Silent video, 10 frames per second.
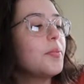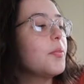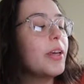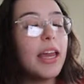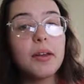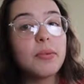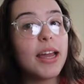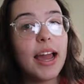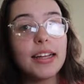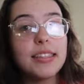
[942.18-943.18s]
we can't be
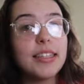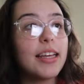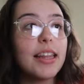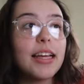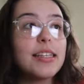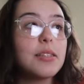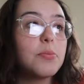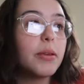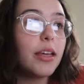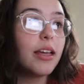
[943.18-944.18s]
acting like this
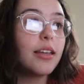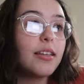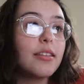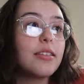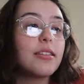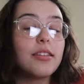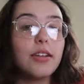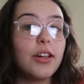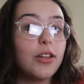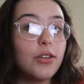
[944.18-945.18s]
because you're
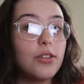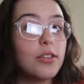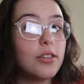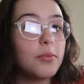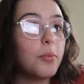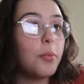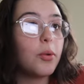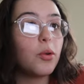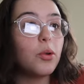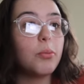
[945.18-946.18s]
gonna lose some
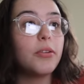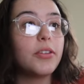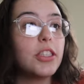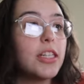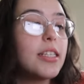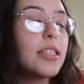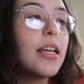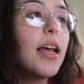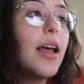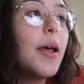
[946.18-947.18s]
cool privileges.
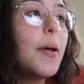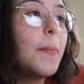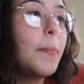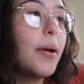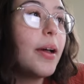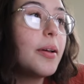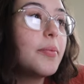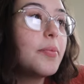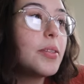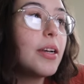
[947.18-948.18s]
But
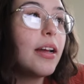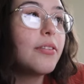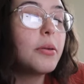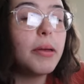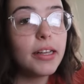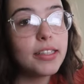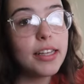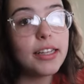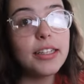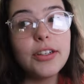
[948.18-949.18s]
so now I feel bad because
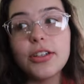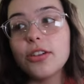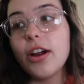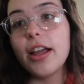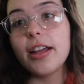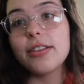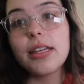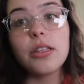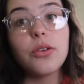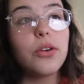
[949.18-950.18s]
I can hear her crying
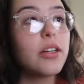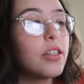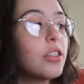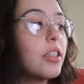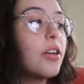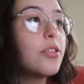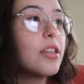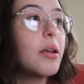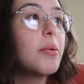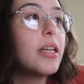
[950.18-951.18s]
outside the door because she knows
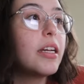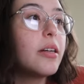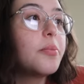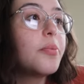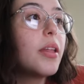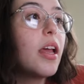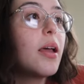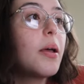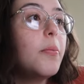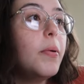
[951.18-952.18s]
that I'm in here.
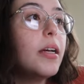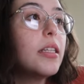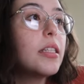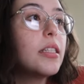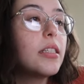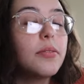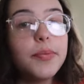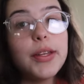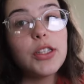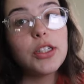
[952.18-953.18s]
But
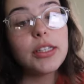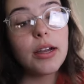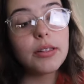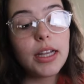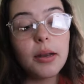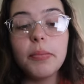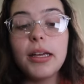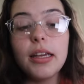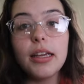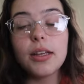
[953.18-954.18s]
that's just how it's gotta
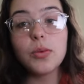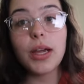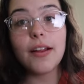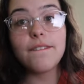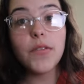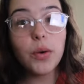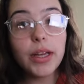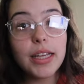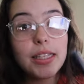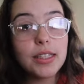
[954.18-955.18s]
be because we gotta
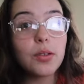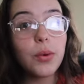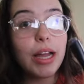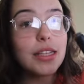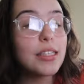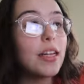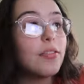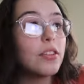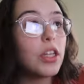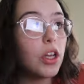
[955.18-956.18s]
focus, we got
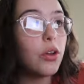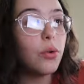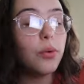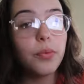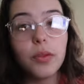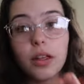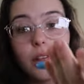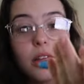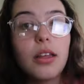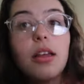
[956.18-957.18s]
stuff to do.
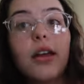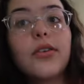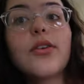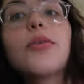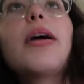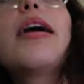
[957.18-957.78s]
I don't know why I